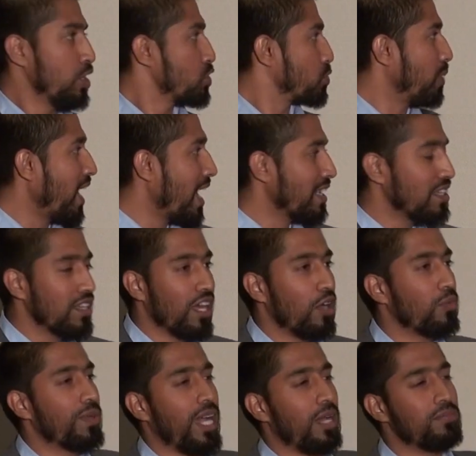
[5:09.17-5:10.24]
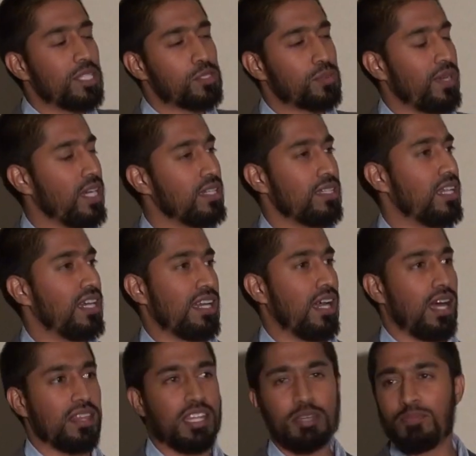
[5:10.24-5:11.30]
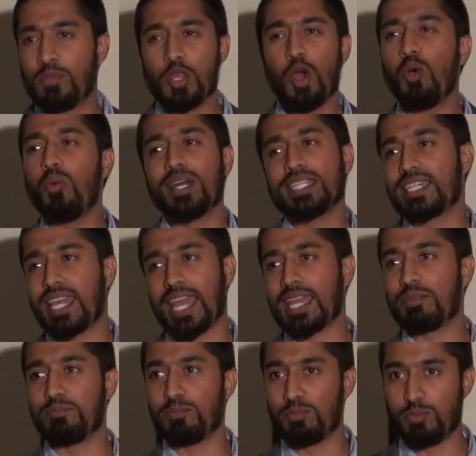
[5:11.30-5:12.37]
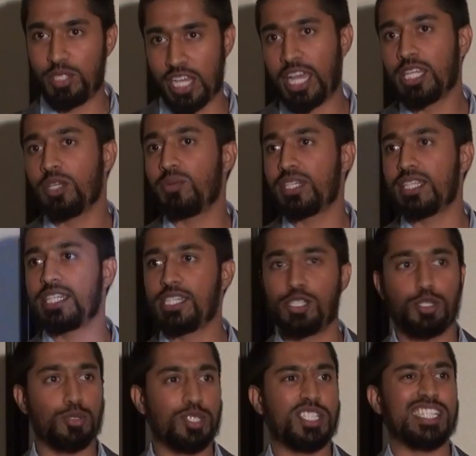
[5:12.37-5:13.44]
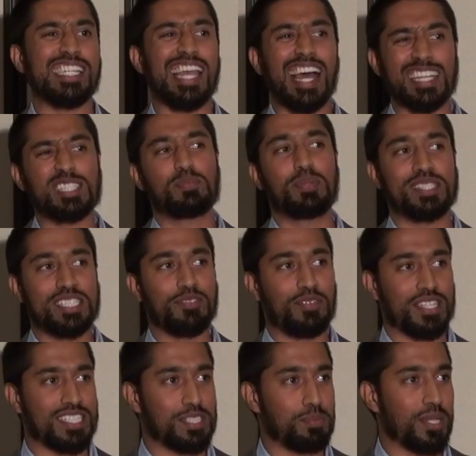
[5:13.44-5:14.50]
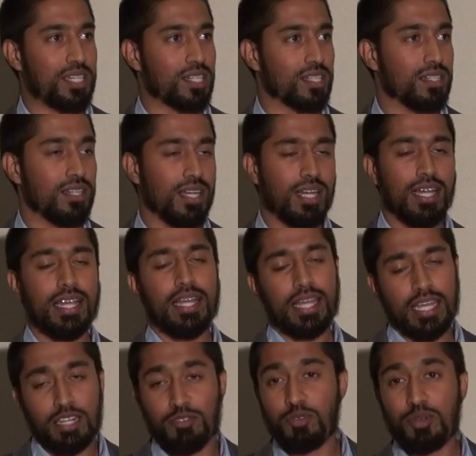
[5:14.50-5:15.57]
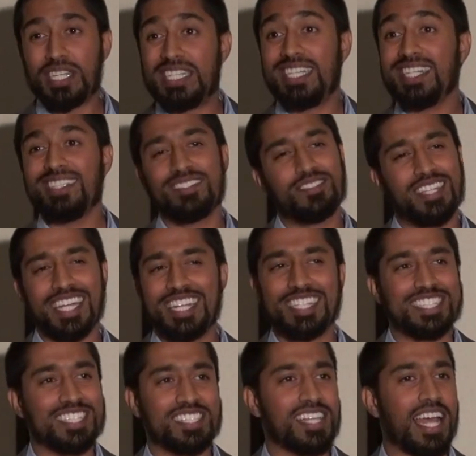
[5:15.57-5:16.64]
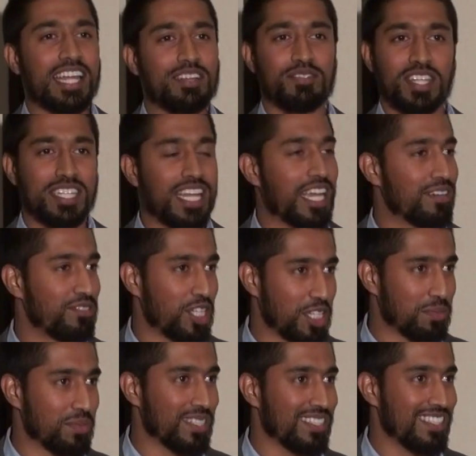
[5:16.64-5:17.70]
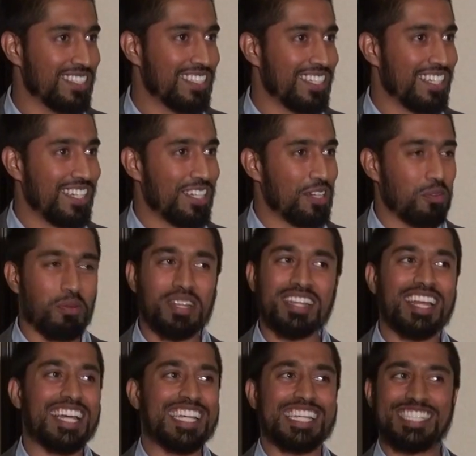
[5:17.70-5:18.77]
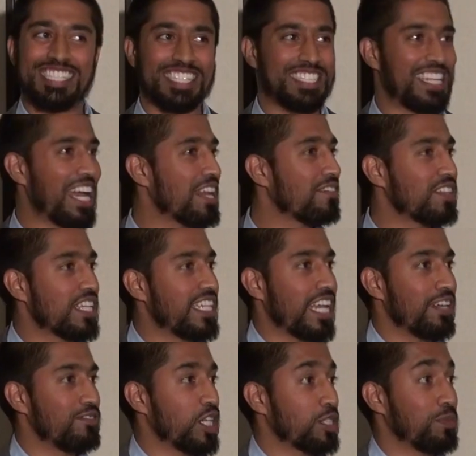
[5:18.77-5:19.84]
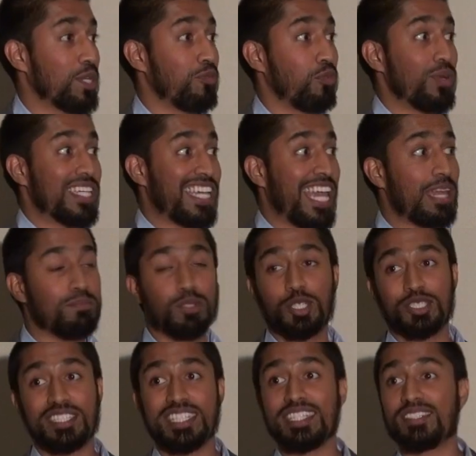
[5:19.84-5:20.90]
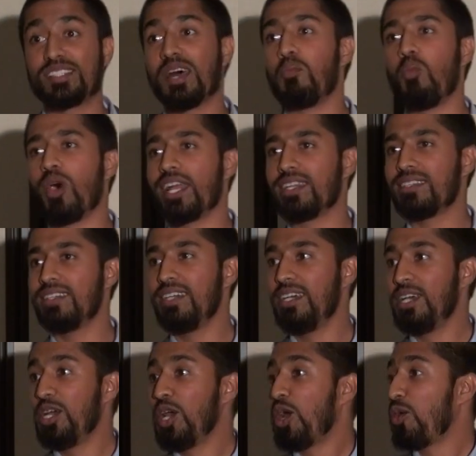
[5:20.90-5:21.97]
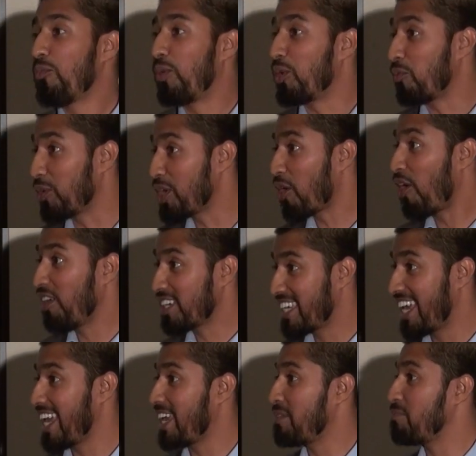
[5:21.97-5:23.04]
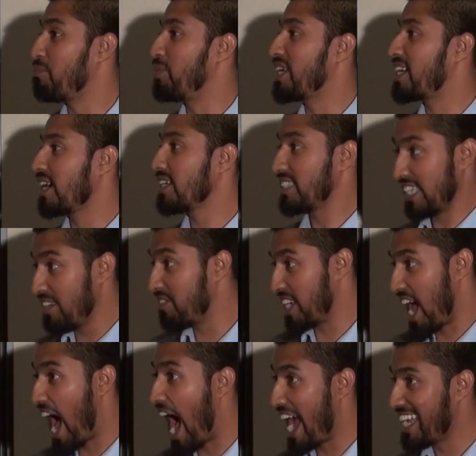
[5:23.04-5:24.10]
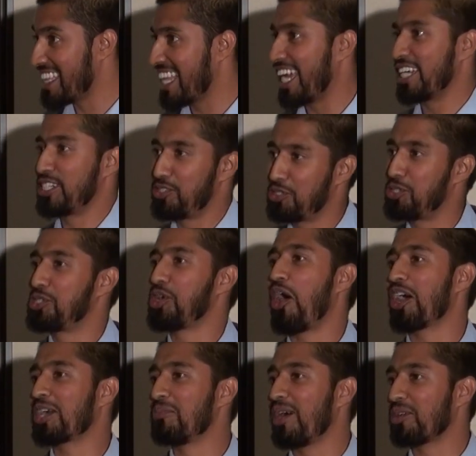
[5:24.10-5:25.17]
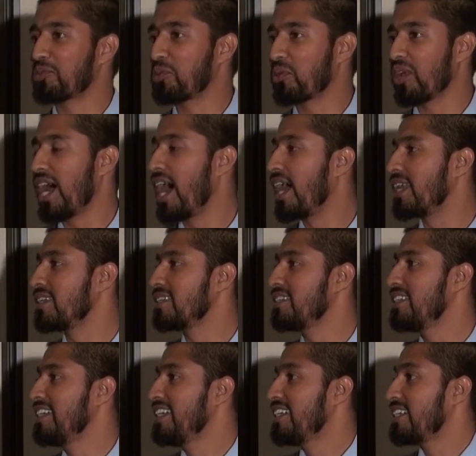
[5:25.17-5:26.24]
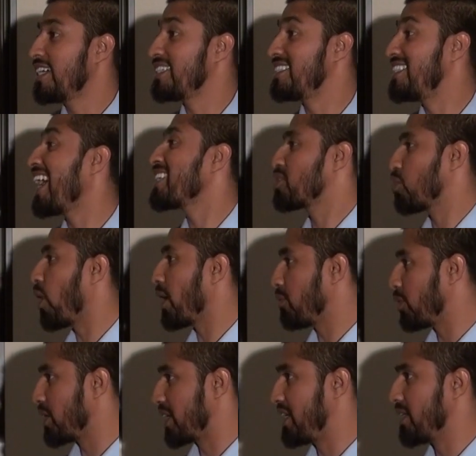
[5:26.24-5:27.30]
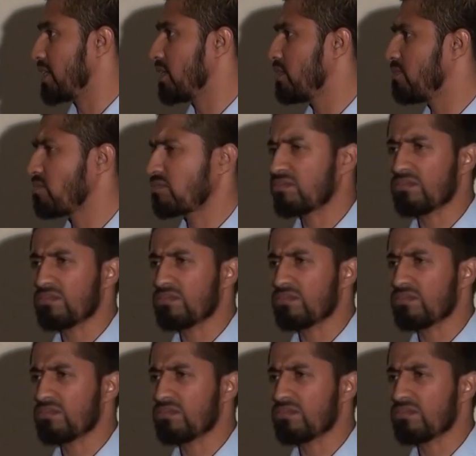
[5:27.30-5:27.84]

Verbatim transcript: Subhanallah bihamdi subhanallah al-azim, no one came genuinely to see a specific speaker. And if we did, then it's a sign of the day of judgment. Wallahi, it's a sign of the day of judgment if we came to see someone. But we all came because even I like to talk about Quran. And that's why we're here.